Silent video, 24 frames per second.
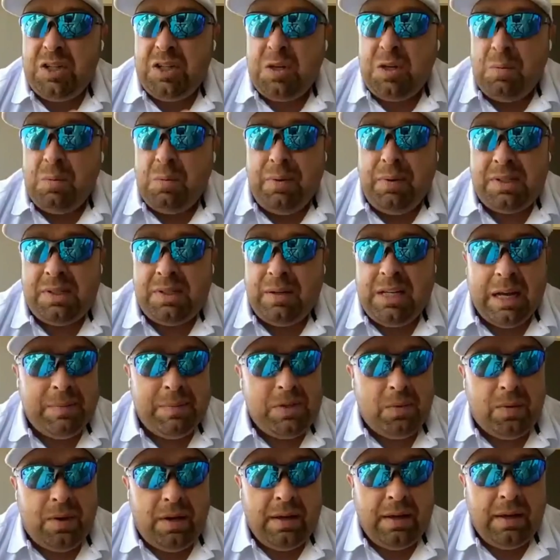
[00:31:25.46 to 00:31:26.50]
people
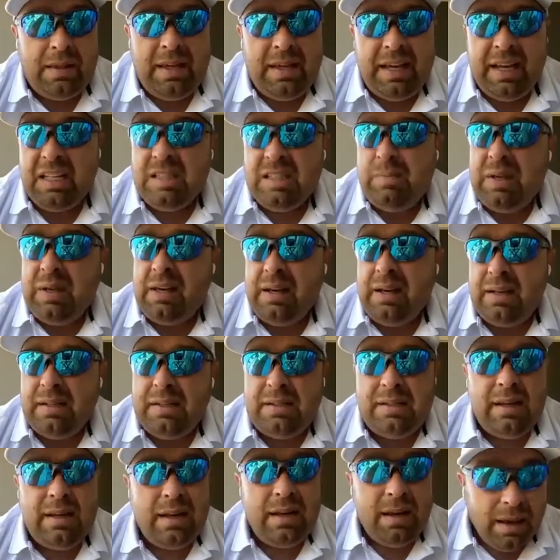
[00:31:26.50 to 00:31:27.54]
sometimes the wrong things,
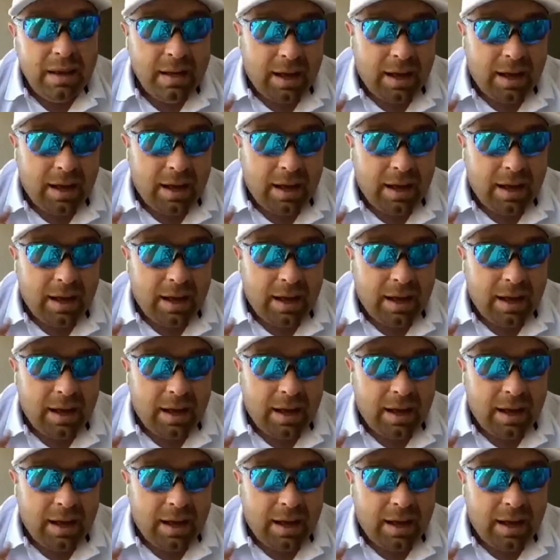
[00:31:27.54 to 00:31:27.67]
because